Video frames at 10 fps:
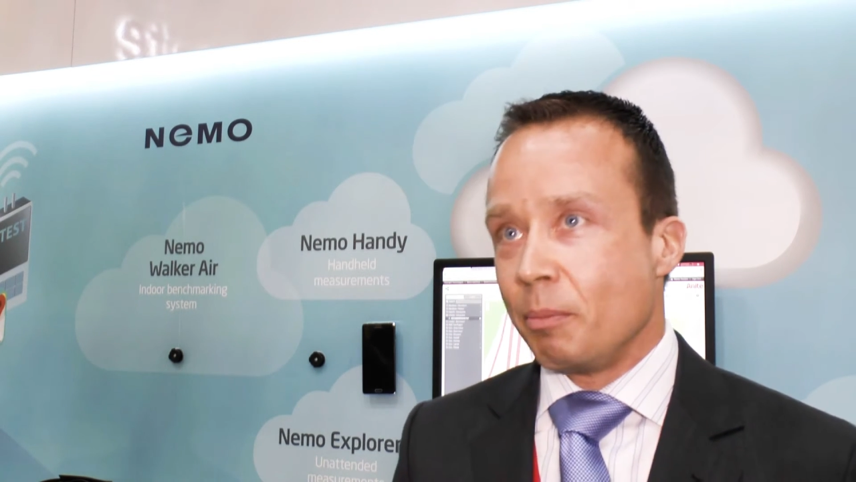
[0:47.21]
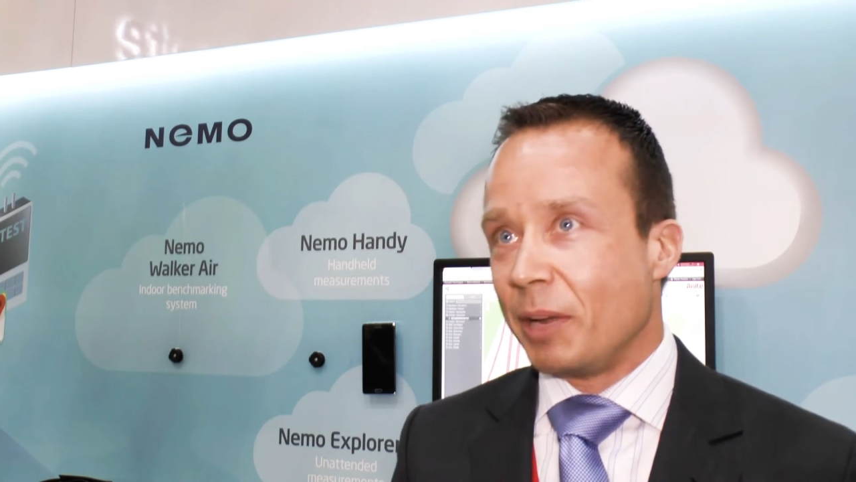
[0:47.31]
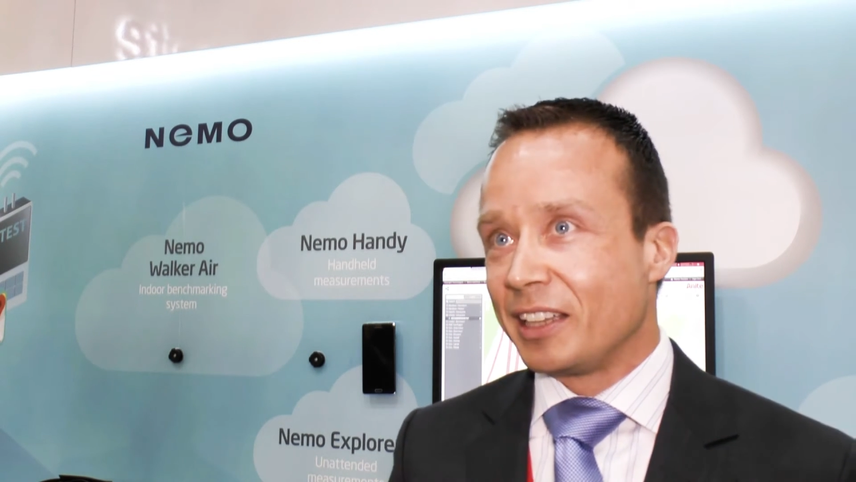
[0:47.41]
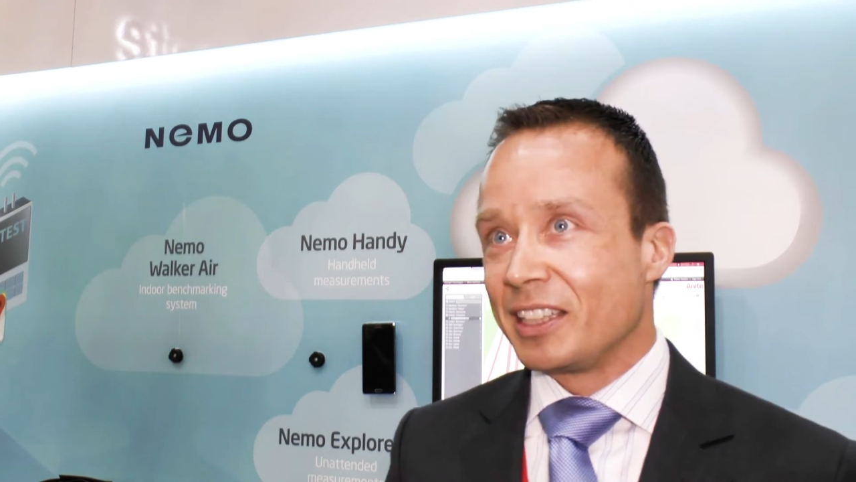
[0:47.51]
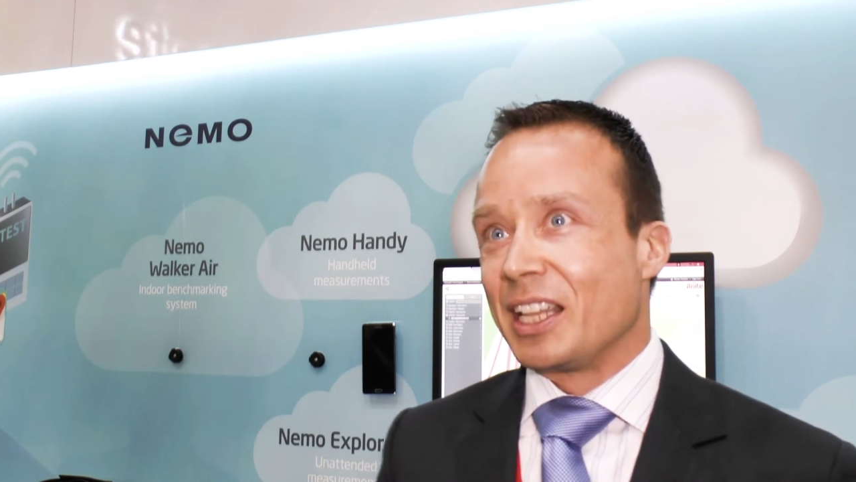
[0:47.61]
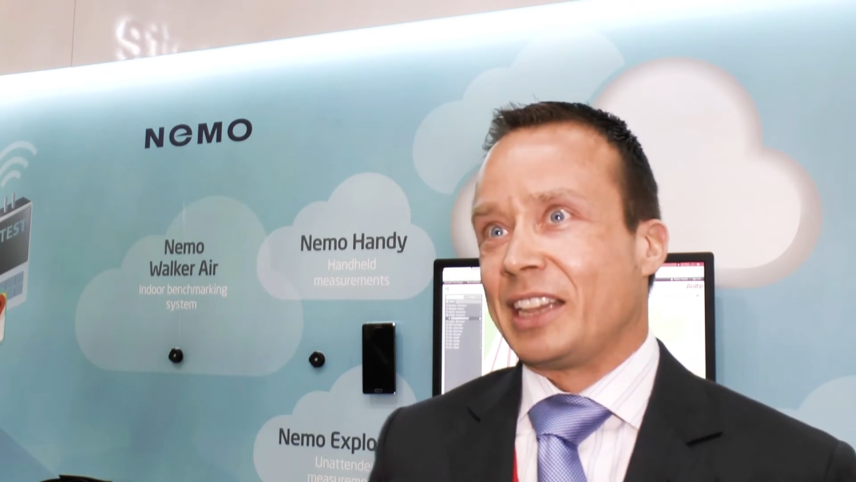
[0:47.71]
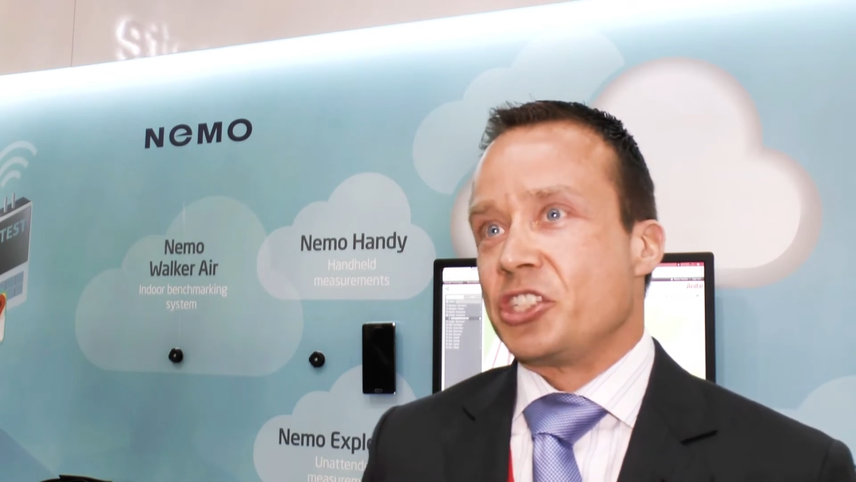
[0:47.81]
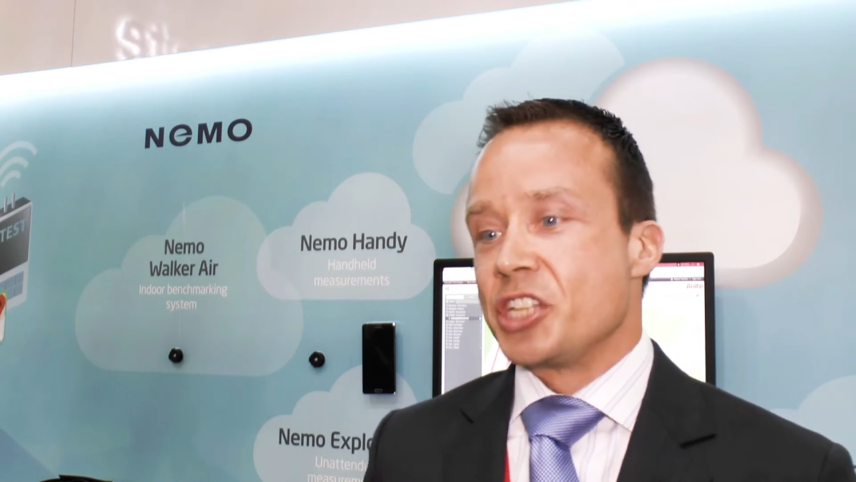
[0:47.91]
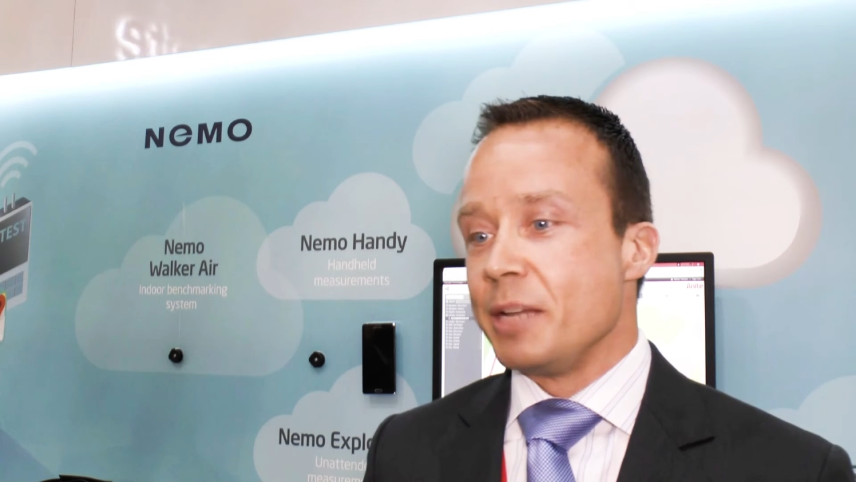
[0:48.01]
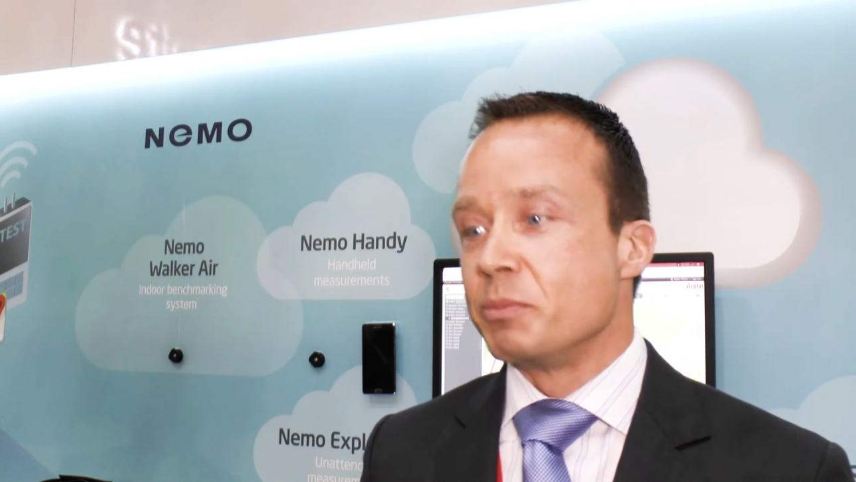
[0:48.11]
but at, at the
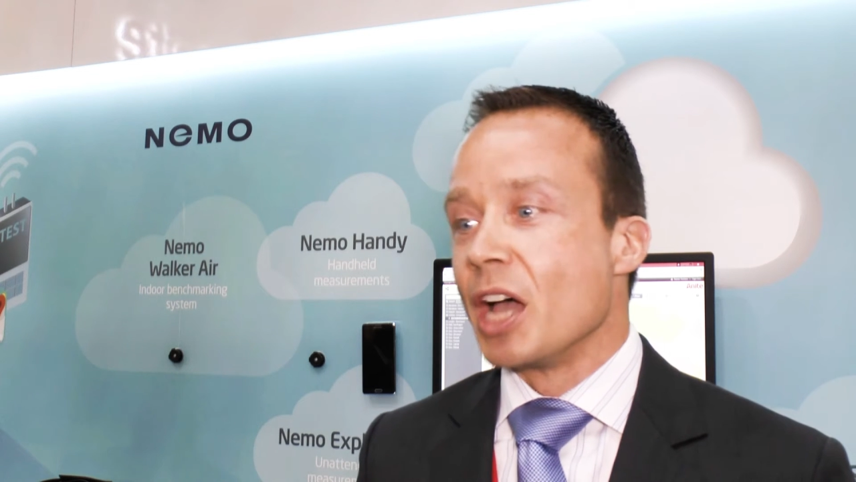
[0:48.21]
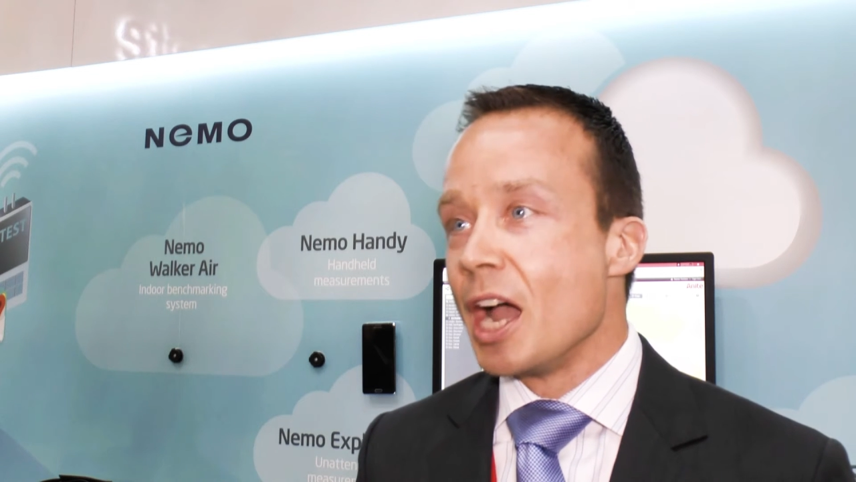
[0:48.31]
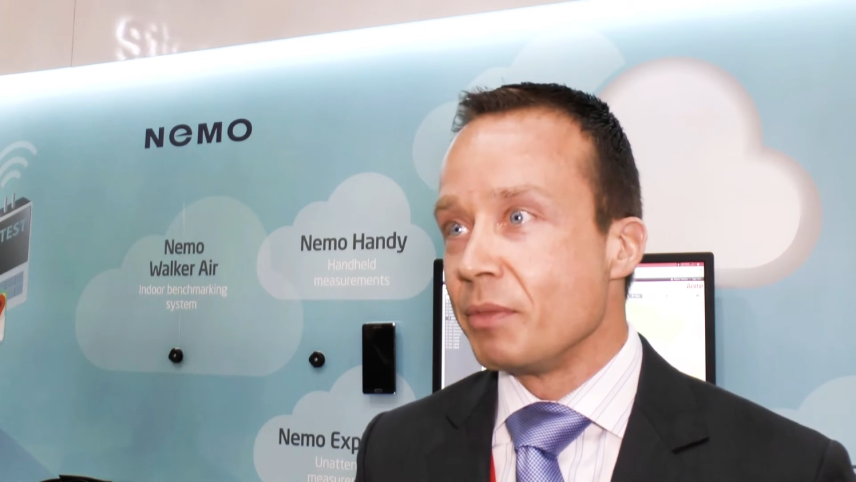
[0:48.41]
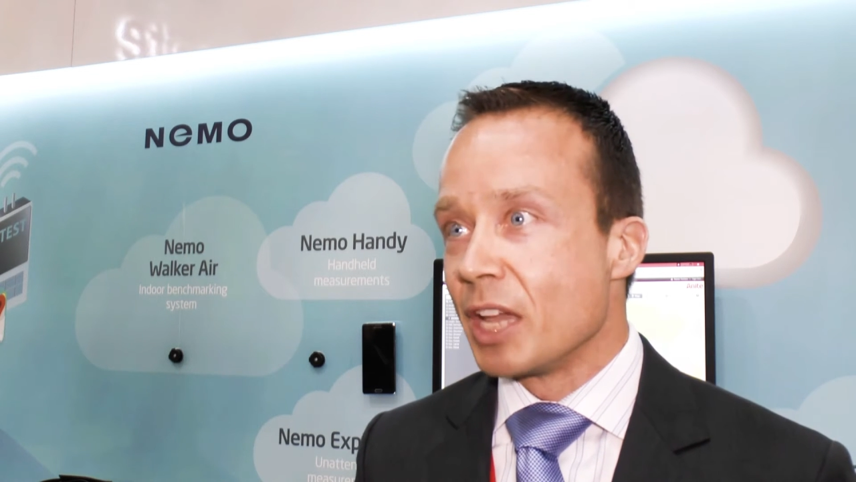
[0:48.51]
same time